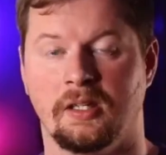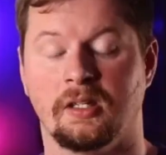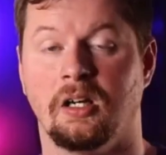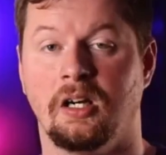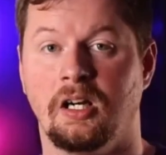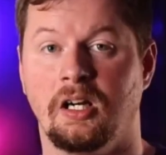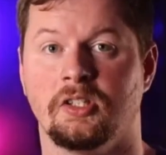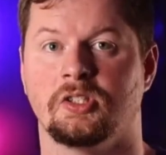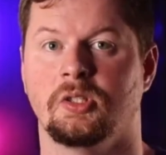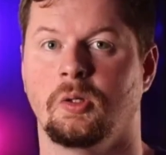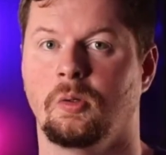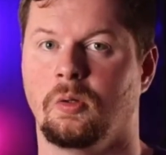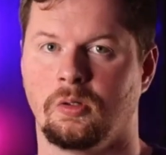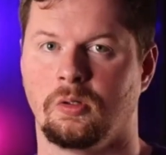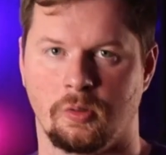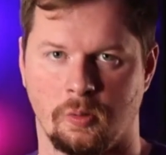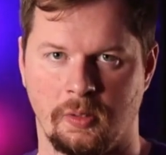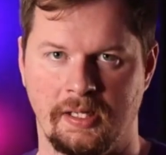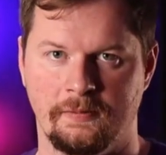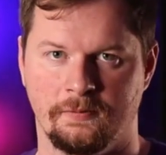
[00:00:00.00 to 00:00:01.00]
they're also
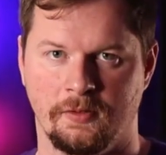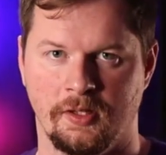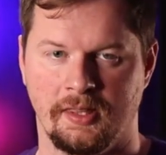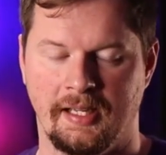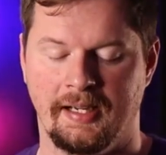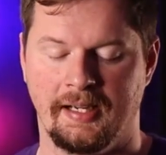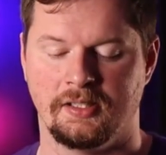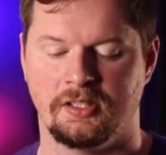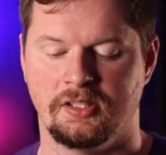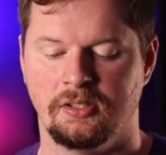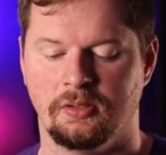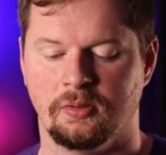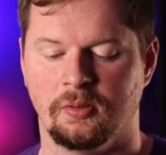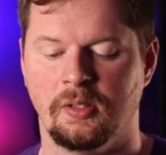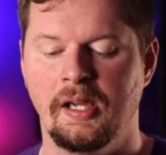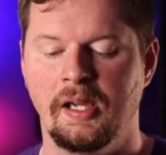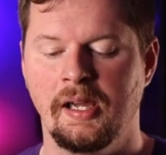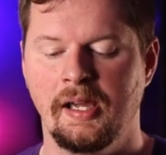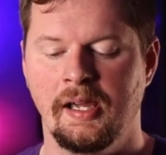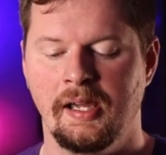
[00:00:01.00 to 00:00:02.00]
great for that too.
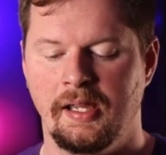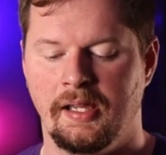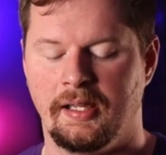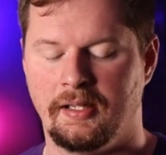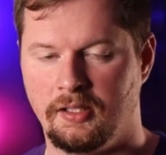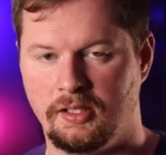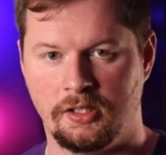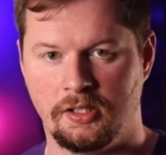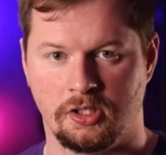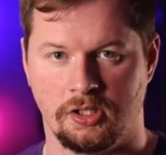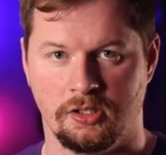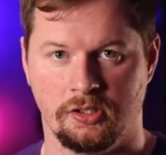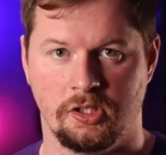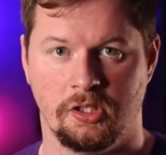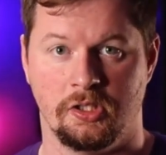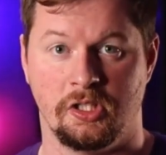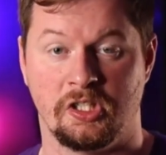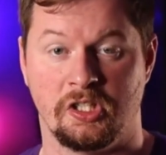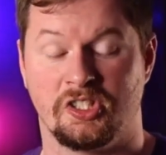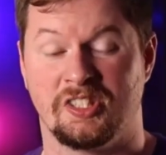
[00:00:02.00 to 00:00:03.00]
In addition
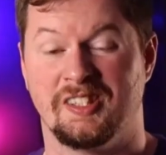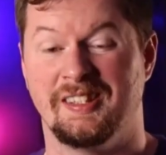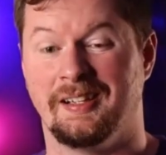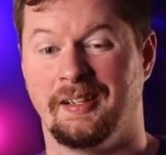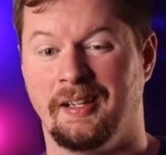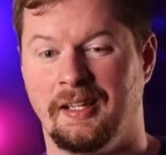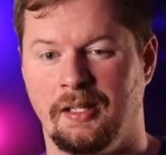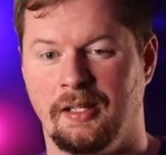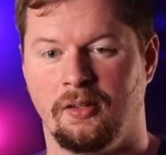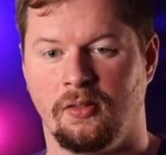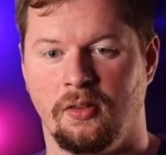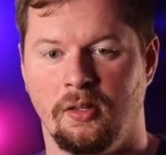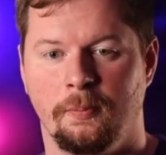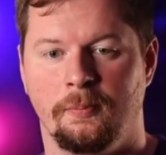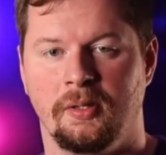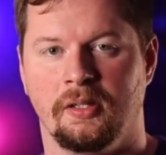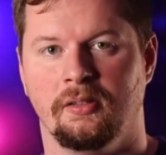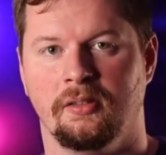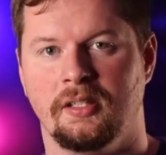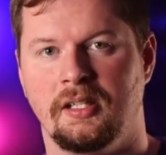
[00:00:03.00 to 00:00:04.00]
to just their
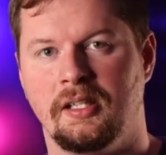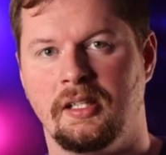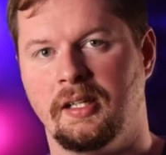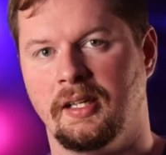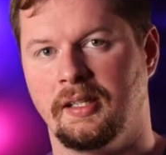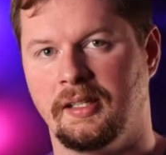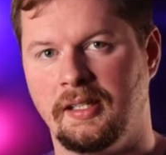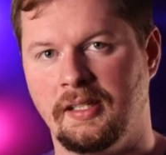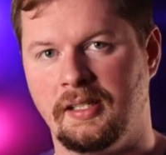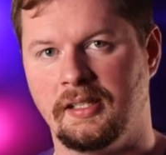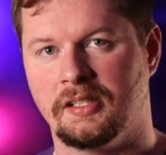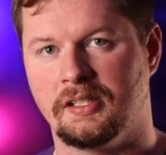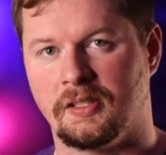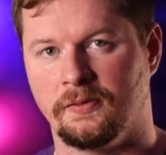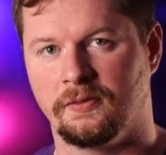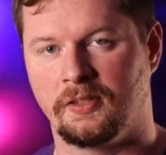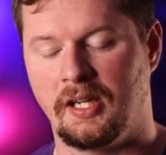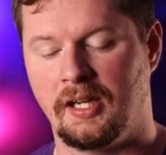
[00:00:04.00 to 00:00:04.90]
handleability and ease of